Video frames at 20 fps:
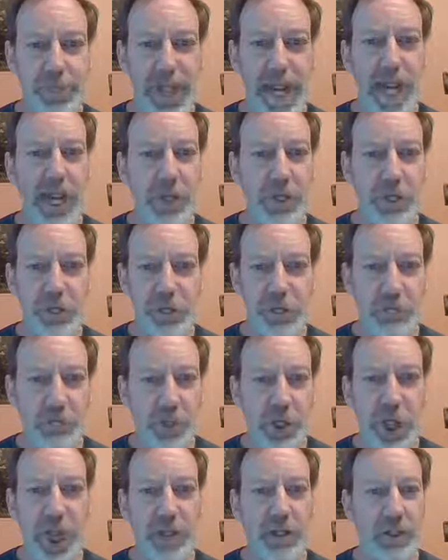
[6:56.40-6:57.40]
cash,
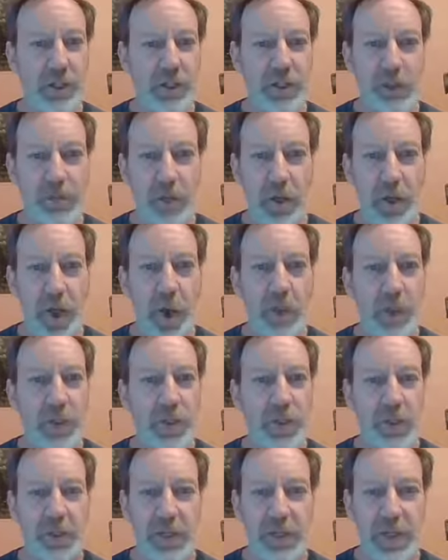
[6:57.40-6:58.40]
checks,
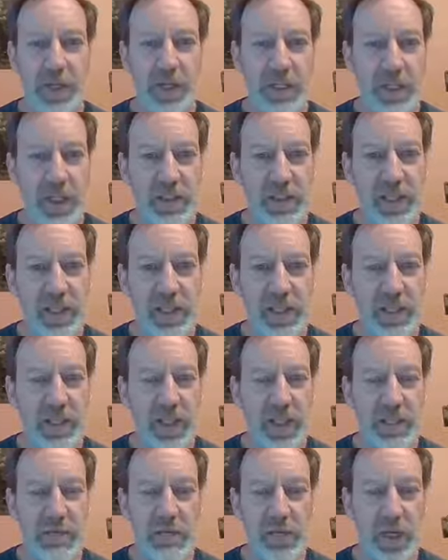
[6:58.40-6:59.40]
always are best because they can
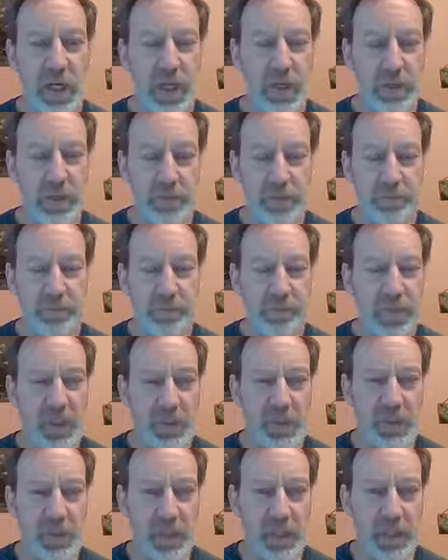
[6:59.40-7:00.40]
then um,
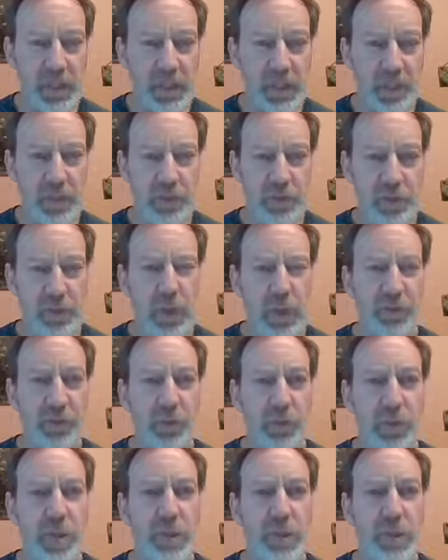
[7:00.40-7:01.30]
uh, direct the